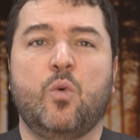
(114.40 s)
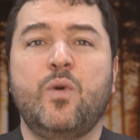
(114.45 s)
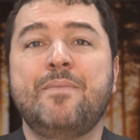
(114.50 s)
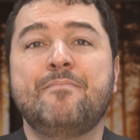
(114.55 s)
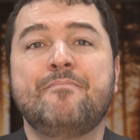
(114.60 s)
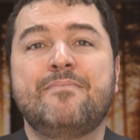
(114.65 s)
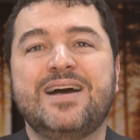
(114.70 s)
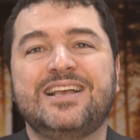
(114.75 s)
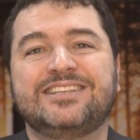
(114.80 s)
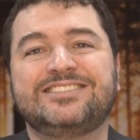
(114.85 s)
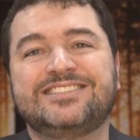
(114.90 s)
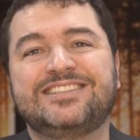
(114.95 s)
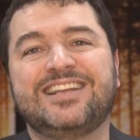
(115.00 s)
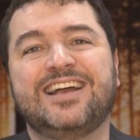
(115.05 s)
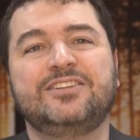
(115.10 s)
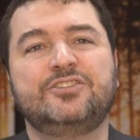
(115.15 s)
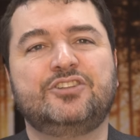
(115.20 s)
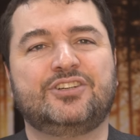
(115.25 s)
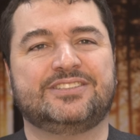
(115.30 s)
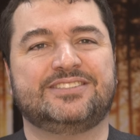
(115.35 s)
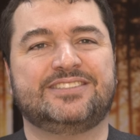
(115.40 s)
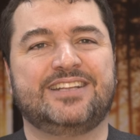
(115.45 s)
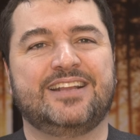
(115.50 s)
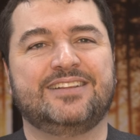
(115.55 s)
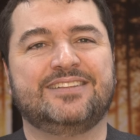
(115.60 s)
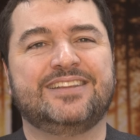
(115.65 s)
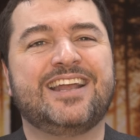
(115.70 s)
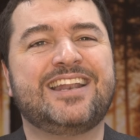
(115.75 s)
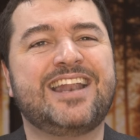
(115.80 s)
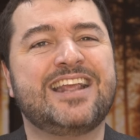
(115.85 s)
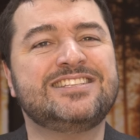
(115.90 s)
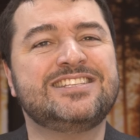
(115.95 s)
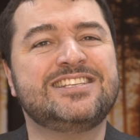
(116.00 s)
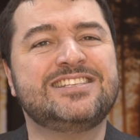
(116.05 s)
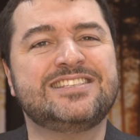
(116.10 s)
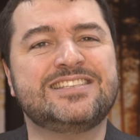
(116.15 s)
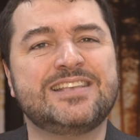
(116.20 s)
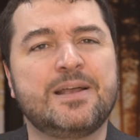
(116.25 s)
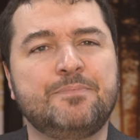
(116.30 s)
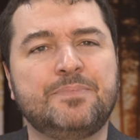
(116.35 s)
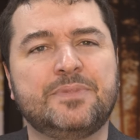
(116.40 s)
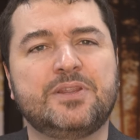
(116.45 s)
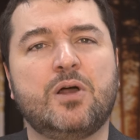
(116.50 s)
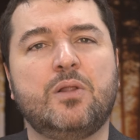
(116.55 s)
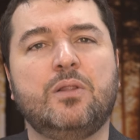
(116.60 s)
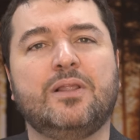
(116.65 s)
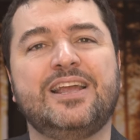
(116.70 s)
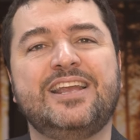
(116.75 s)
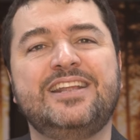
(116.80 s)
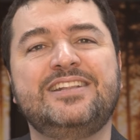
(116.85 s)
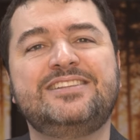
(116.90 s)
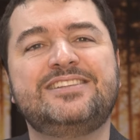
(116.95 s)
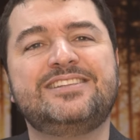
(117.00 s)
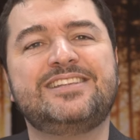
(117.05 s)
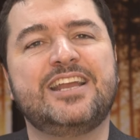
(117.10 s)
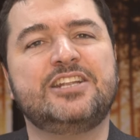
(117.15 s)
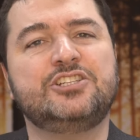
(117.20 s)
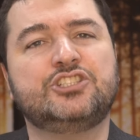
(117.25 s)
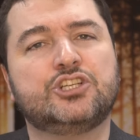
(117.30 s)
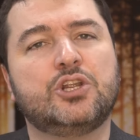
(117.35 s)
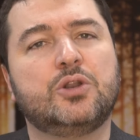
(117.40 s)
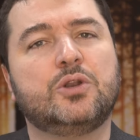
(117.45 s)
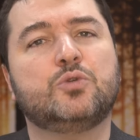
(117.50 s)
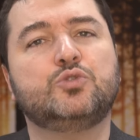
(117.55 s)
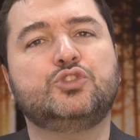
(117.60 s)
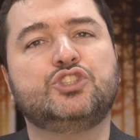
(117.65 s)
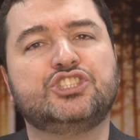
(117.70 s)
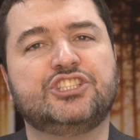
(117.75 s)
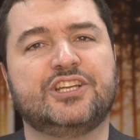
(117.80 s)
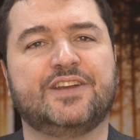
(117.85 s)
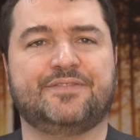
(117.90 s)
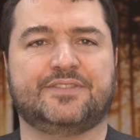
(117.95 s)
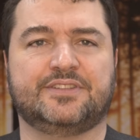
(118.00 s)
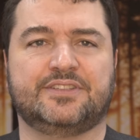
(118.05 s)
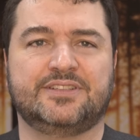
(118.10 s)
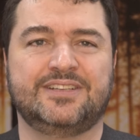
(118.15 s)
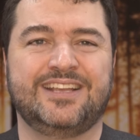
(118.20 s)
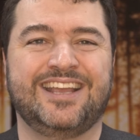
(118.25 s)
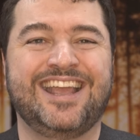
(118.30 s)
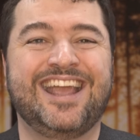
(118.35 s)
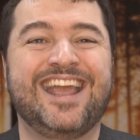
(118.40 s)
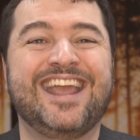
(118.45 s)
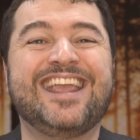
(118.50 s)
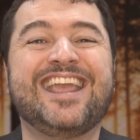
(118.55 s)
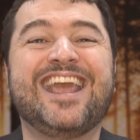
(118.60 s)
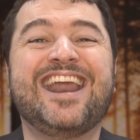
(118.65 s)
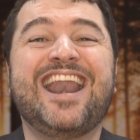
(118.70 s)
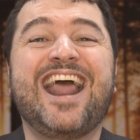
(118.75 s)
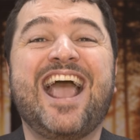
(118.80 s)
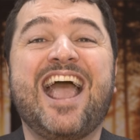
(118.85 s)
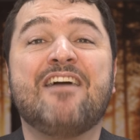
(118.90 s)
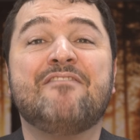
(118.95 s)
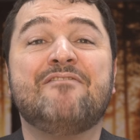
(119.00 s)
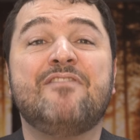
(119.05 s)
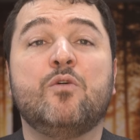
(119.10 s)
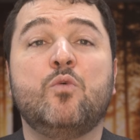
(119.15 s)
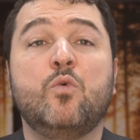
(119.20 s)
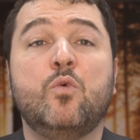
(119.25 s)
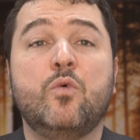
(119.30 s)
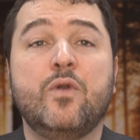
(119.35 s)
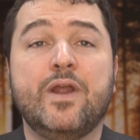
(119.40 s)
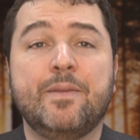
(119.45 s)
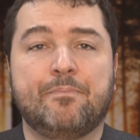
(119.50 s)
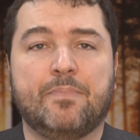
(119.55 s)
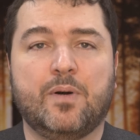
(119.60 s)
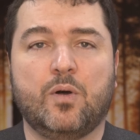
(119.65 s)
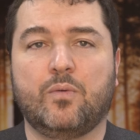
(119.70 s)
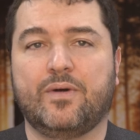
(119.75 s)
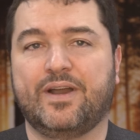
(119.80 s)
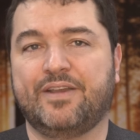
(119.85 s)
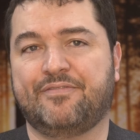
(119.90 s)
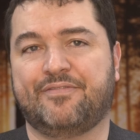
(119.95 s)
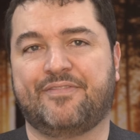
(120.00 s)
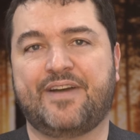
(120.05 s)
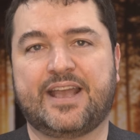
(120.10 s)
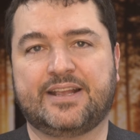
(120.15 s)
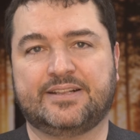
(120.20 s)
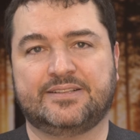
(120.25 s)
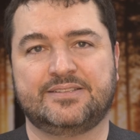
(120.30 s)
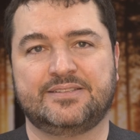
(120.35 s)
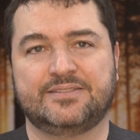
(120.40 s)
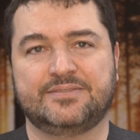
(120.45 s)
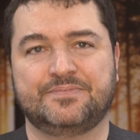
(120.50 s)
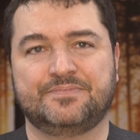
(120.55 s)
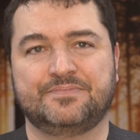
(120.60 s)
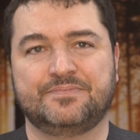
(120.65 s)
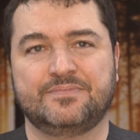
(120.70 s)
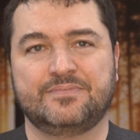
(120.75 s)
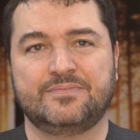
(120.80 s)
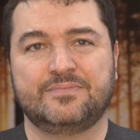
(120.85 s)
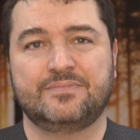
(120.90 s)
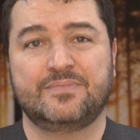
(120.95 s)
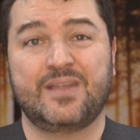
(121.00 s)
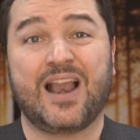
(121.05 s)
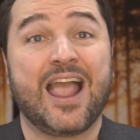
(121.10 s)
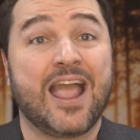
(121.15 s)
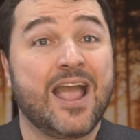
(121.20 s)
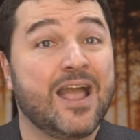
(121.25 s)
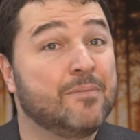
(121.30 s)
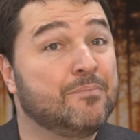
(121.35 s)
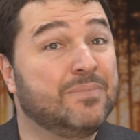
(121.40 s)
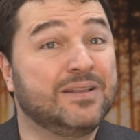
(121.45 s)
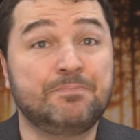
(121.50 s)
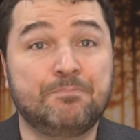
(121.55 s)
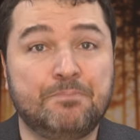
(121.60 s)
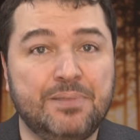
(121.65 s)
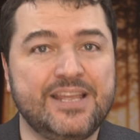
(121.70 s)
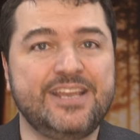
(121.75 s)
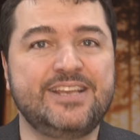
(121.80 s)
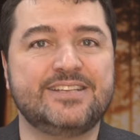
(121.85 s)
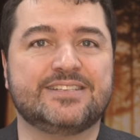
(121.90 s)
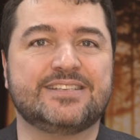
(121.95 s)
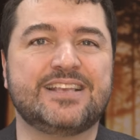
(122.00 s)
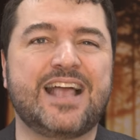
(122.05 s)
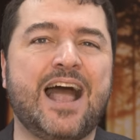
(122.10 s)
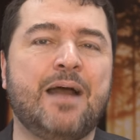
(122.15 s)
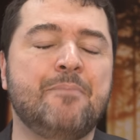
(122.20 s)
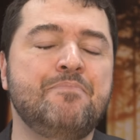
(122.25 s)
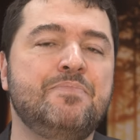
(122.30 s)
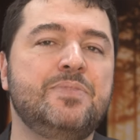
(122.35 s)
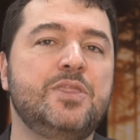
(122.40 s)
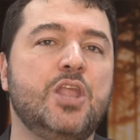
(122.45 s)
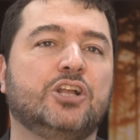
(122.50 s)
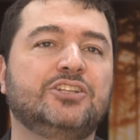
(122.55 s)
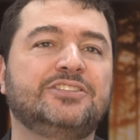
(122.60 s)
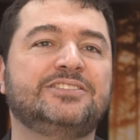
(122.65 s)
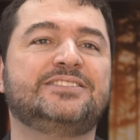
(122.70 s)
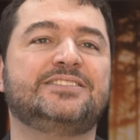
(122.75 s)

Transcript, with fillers: We must understand that a subtle, intentional shift can have a ripple effect. But please, I'm not